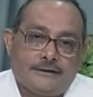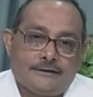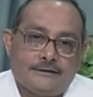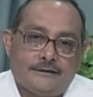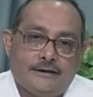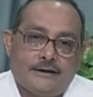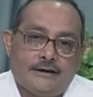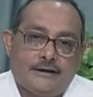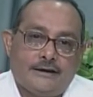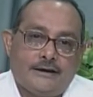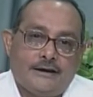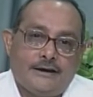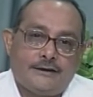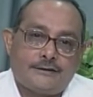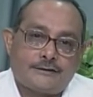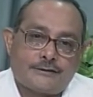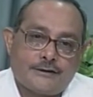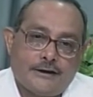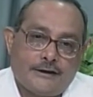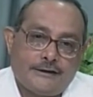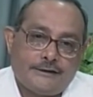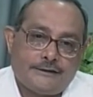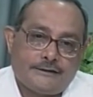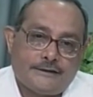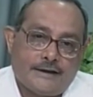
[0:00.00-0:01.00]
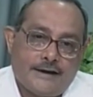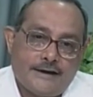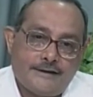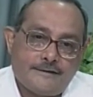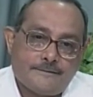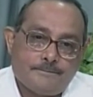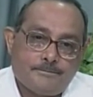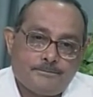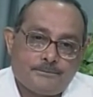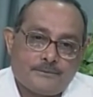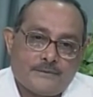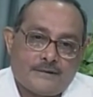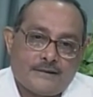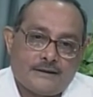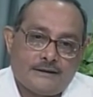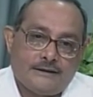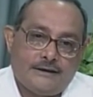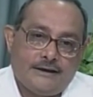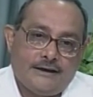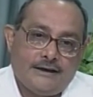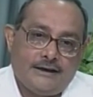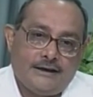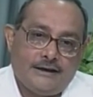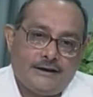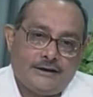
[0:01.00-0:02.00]
The, it says that
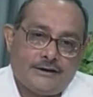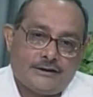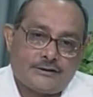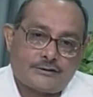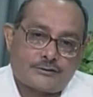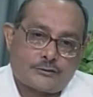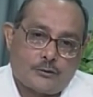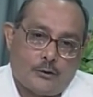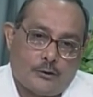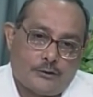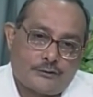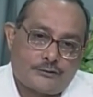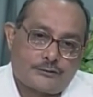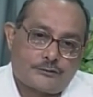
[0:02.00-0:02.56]
the short